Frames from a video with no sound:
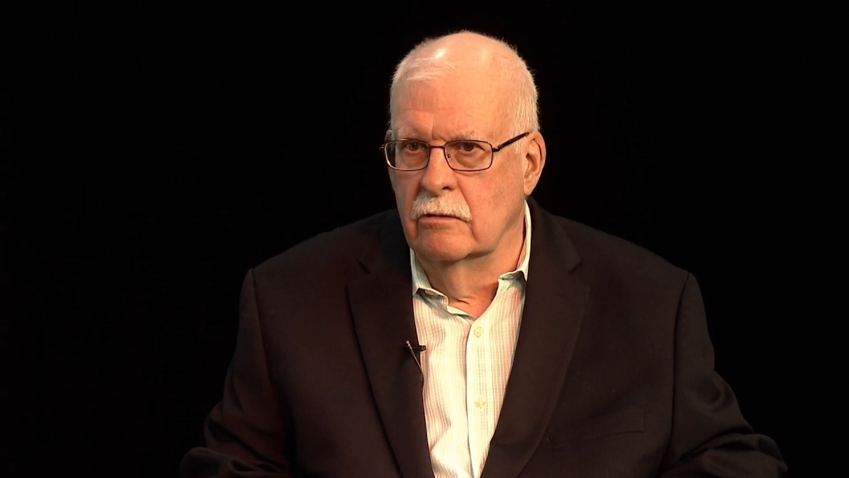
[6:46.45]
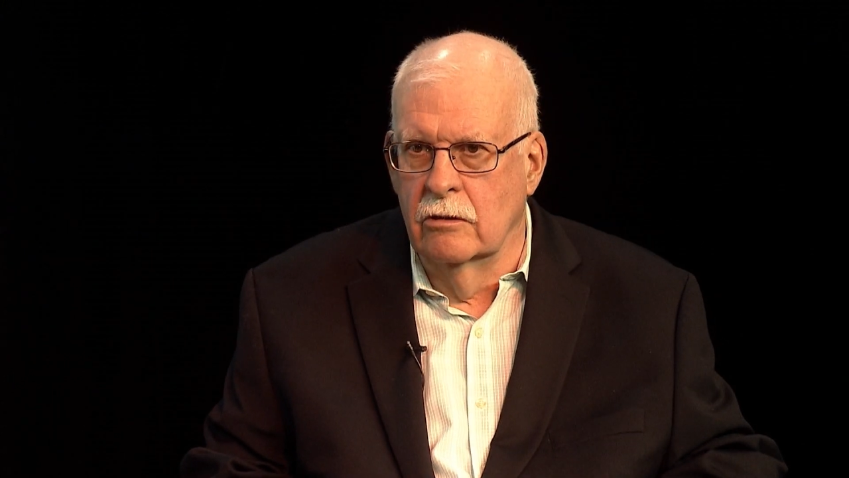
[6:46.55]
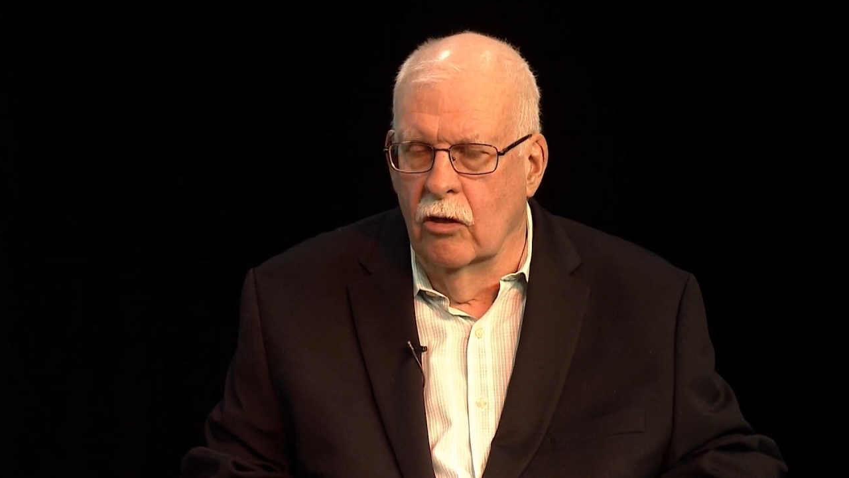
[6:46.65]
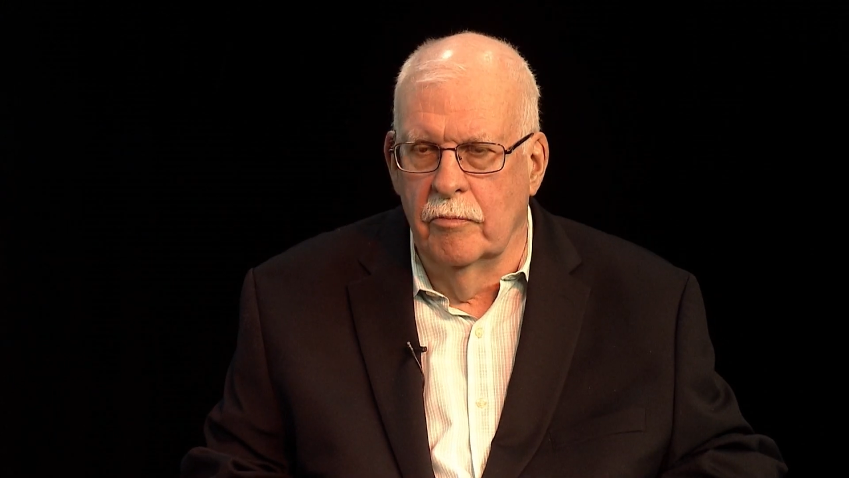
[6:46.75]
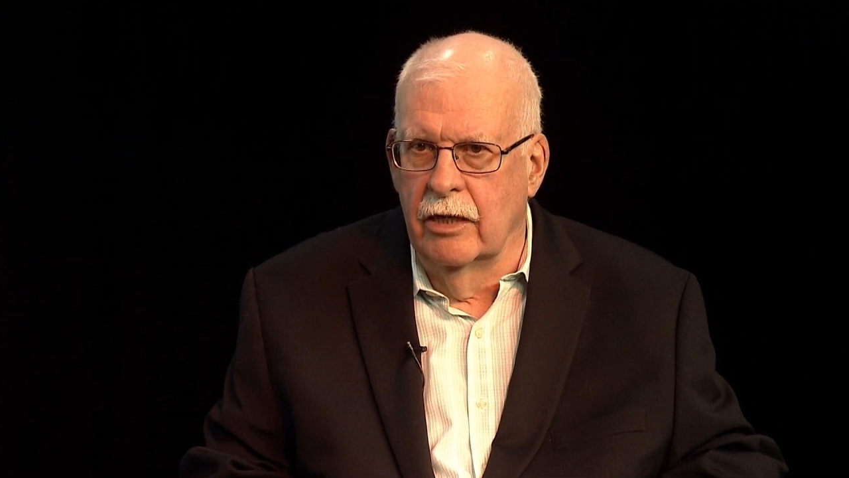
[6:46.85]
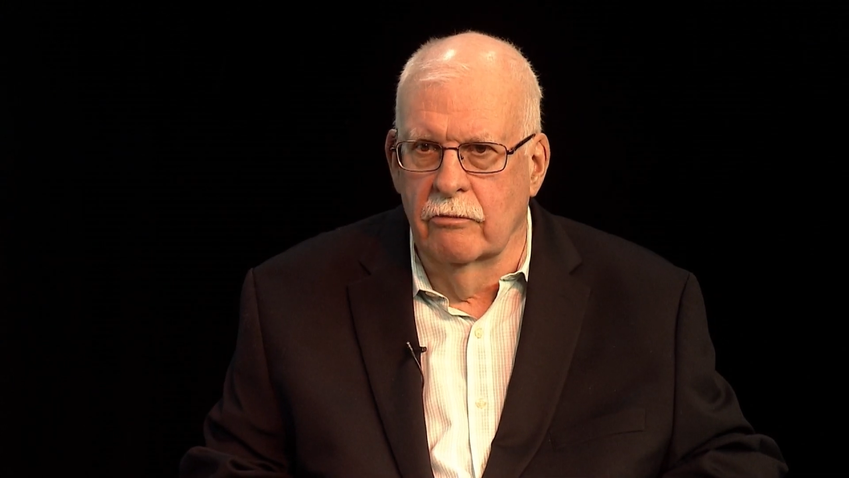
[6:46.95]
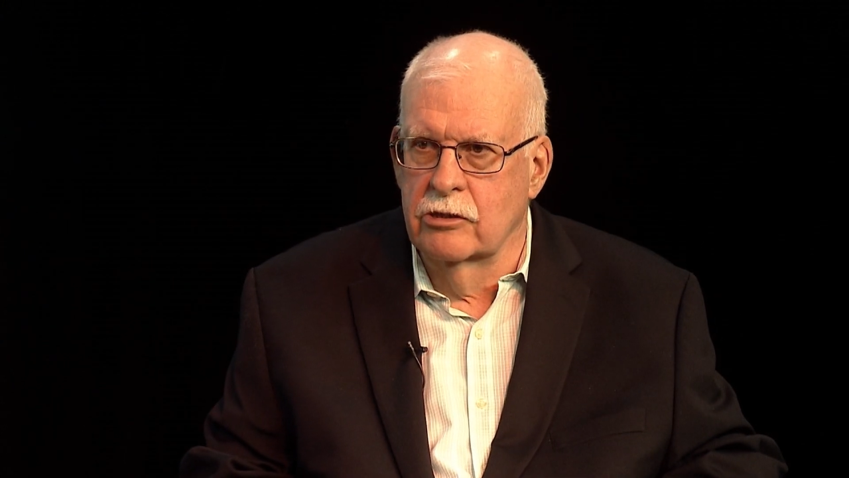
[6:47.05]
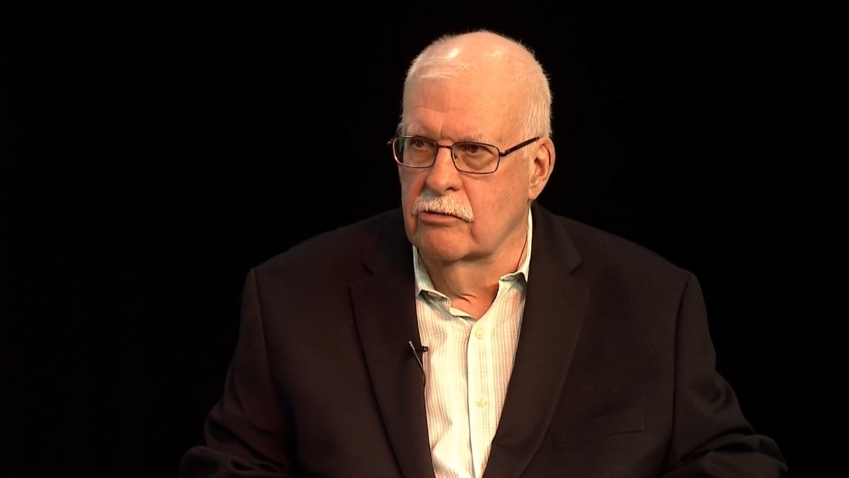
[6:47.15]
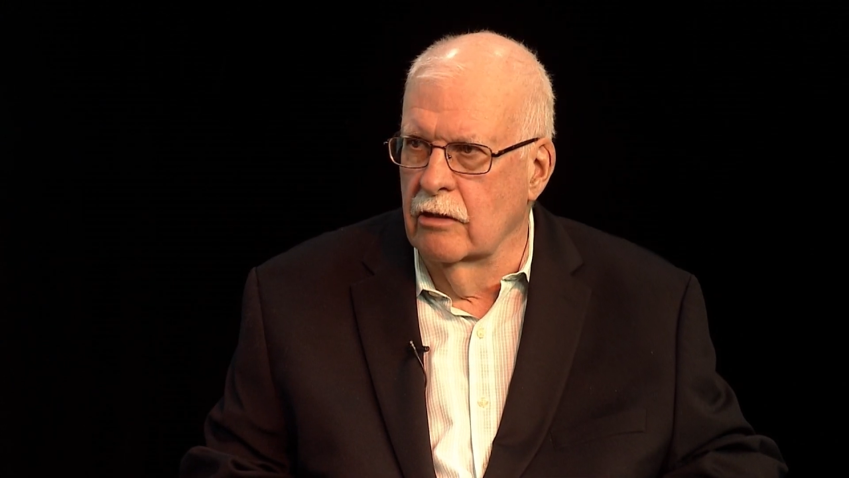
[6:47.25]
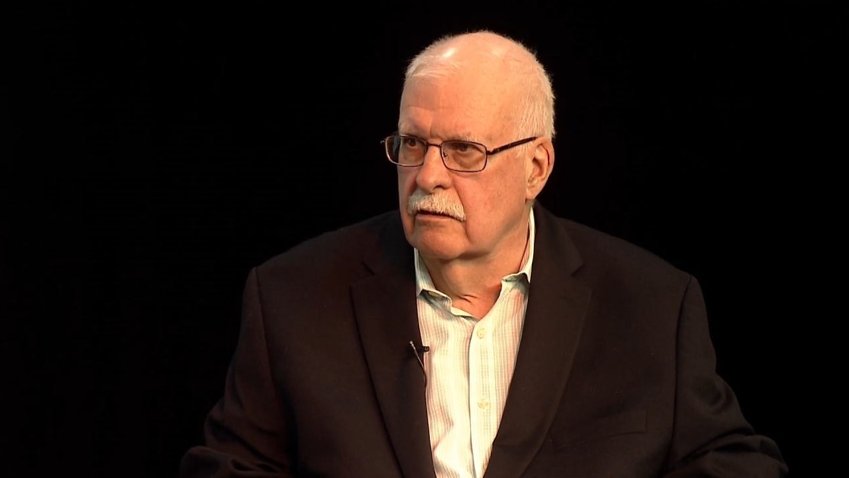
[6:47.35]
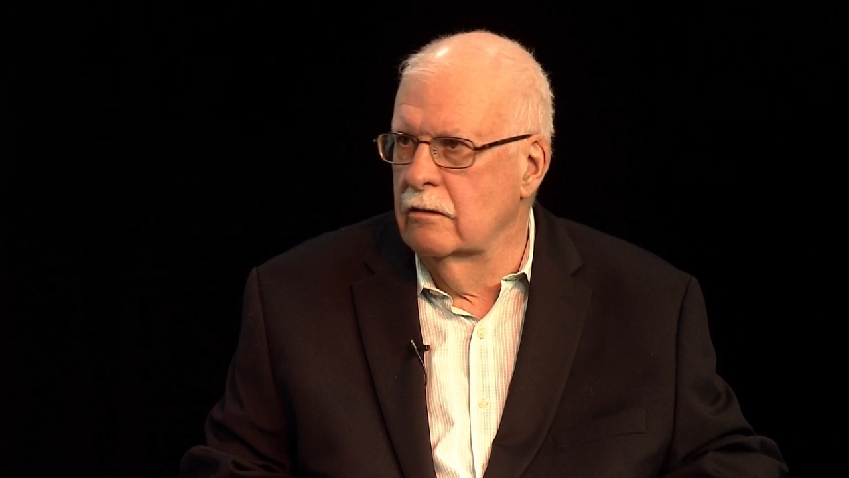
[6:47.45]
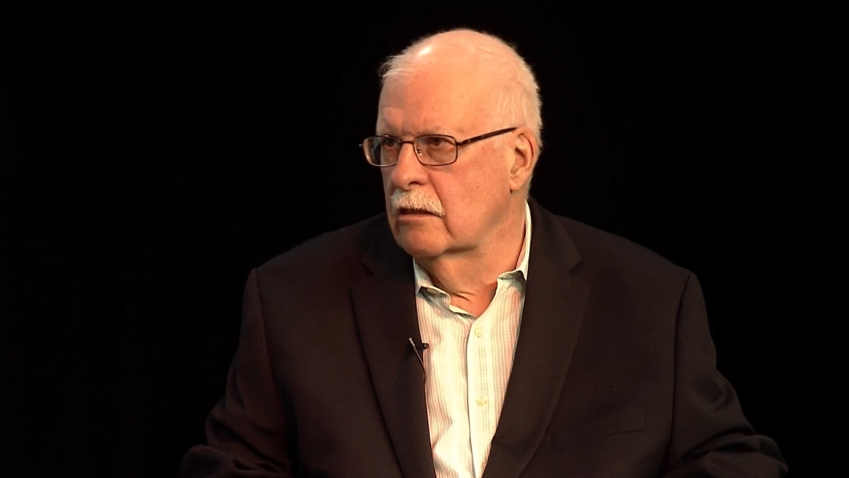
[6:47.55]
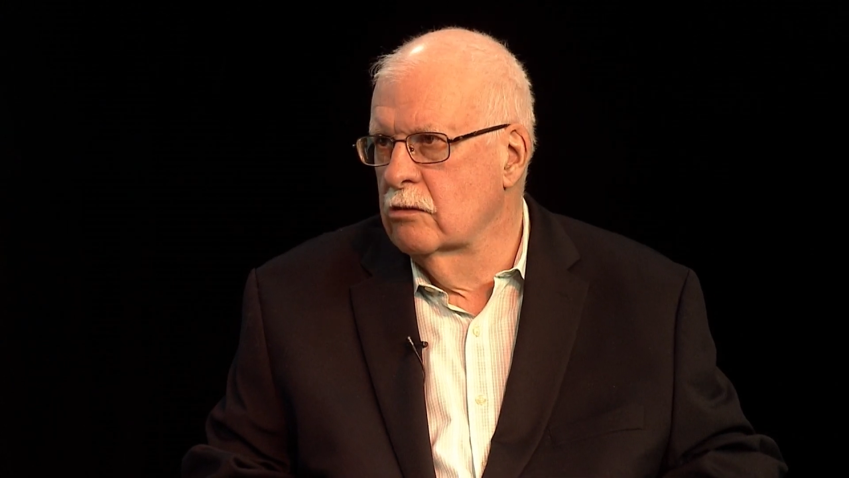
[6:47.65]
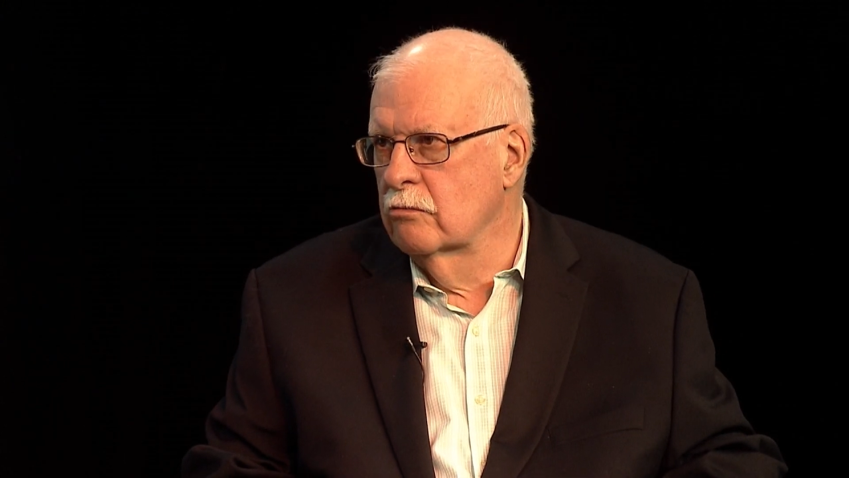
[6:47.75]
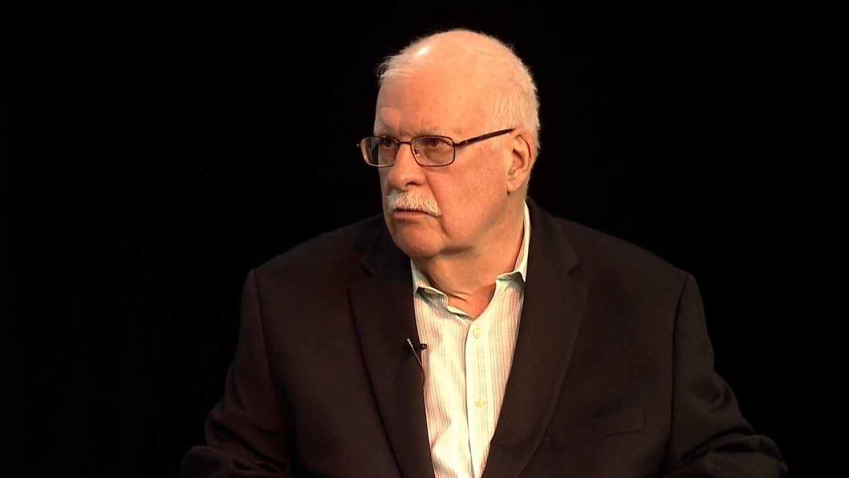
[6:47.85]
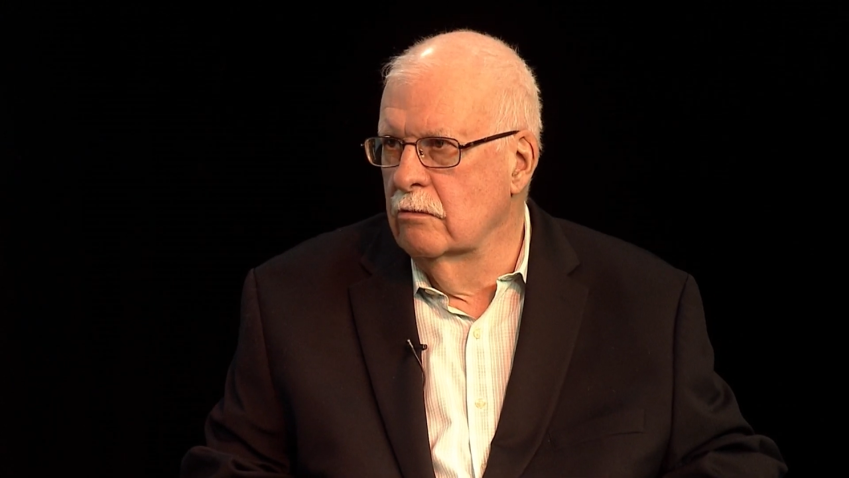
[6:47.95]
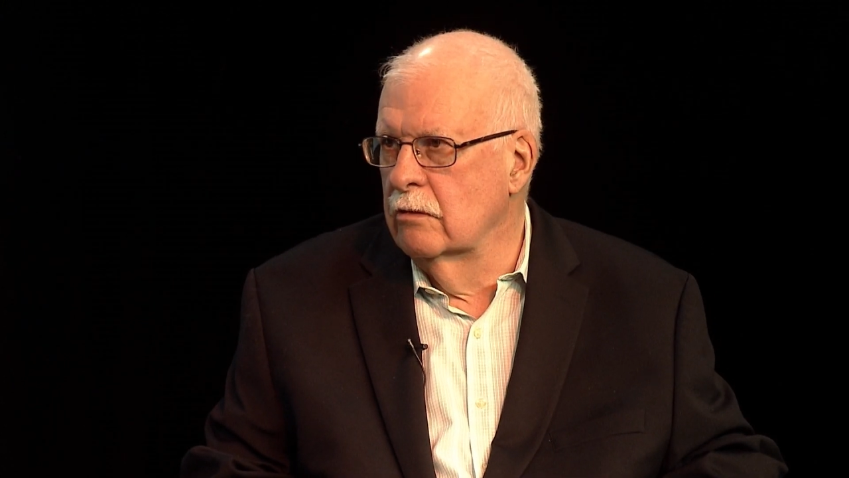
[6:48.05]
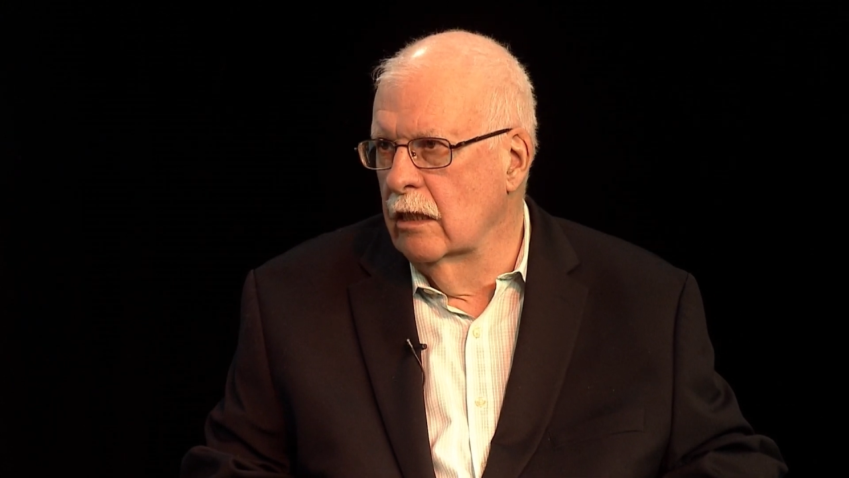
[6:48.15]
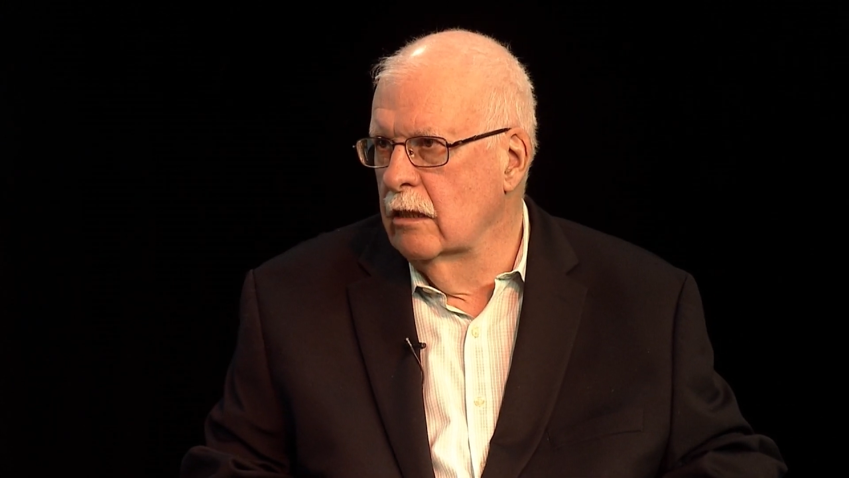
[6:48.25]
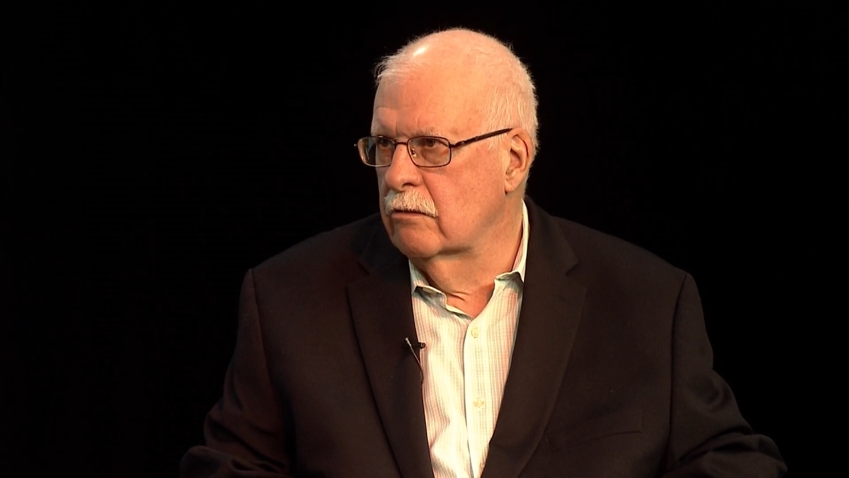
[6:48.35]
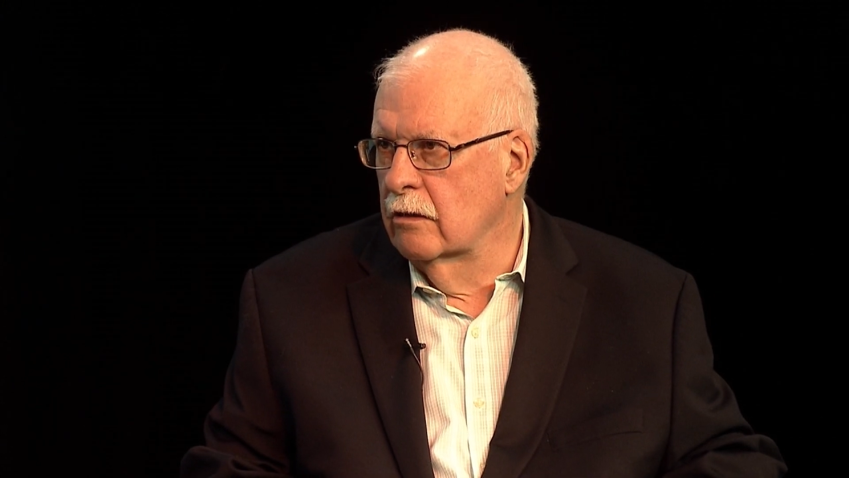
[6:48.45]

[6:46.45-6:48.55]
nobody restricted us from doing